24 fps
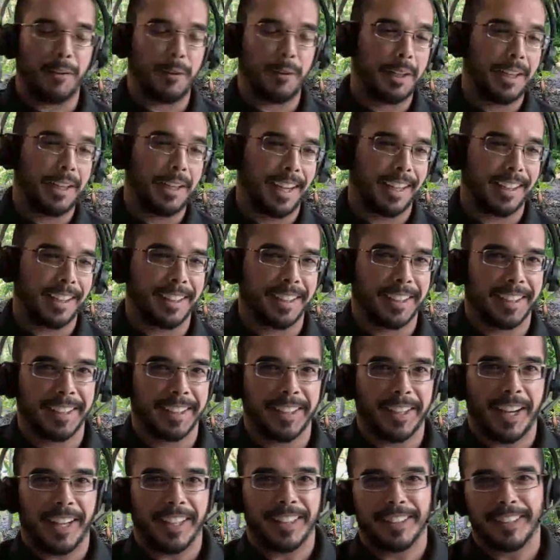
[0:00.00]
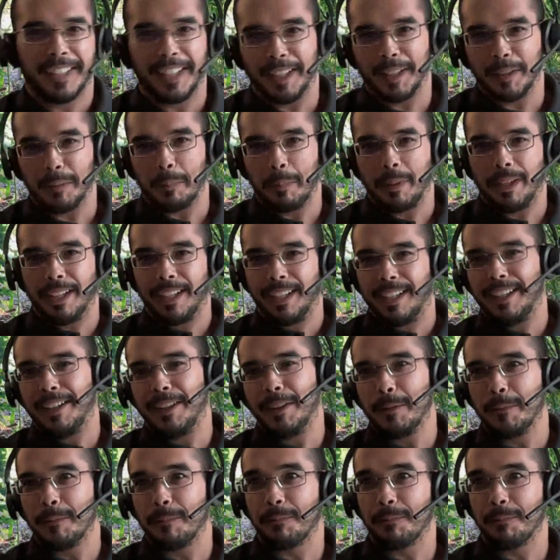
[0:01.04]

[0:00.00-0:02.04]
really like the think big,